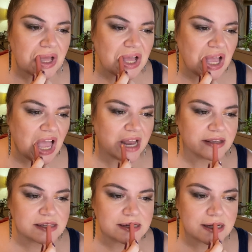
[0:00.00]
And
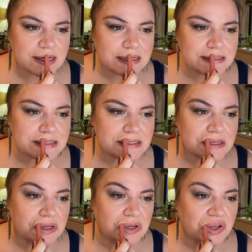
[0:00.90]
it's a nice
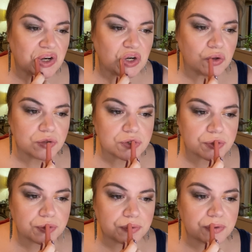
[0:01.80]

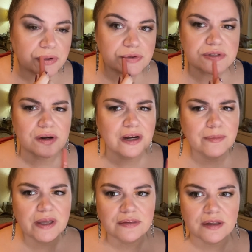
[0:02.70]
neutral rose. Sorry
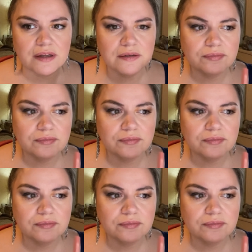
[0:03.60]
about the